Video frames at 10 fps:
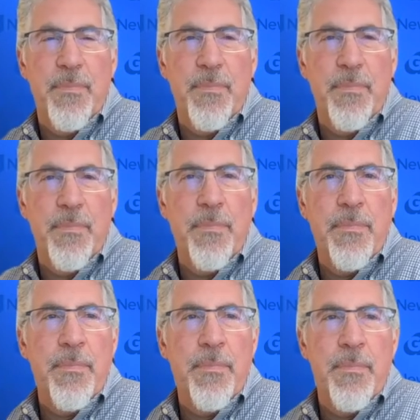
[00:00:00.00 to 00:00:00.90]

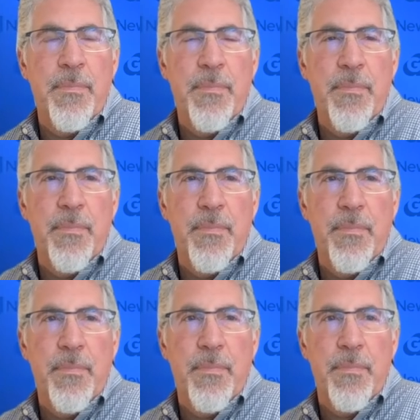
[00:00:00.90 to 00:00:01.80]

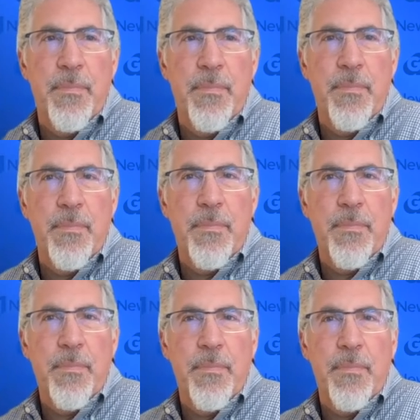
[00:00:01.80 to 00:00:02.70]

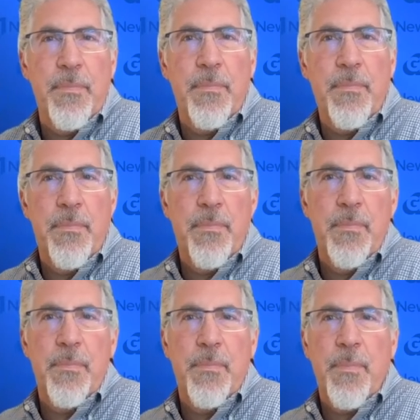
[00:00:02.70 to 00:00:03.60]

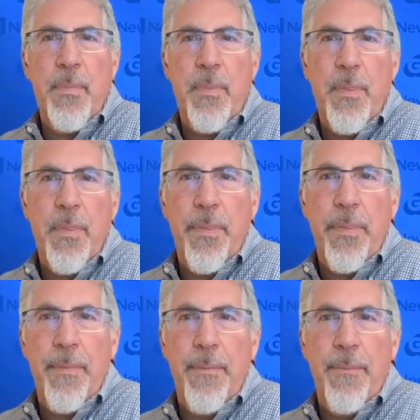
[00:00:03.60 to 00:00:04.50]

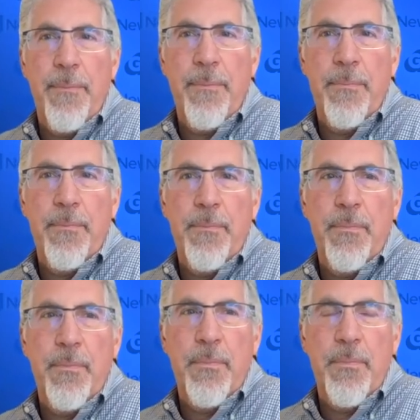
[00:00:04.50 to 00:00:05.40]

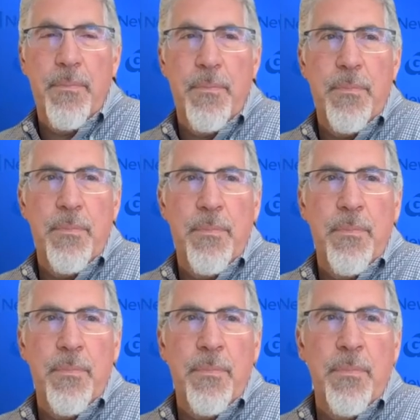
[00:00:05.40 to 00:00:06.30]

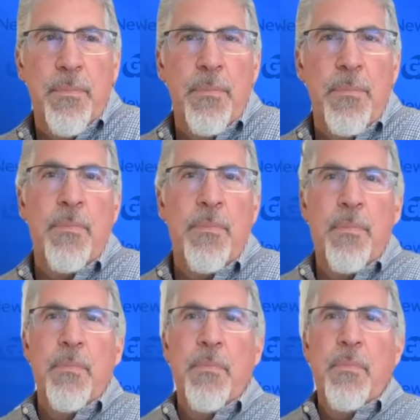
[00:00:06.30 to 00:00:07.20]

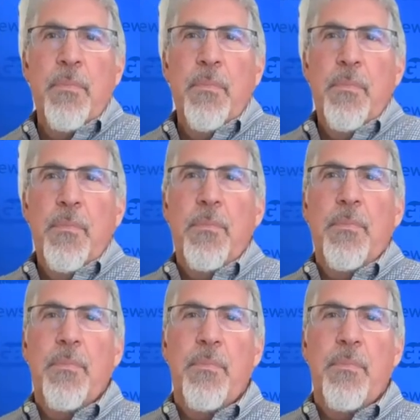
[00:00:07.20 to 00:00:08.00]
This person isn't speaking.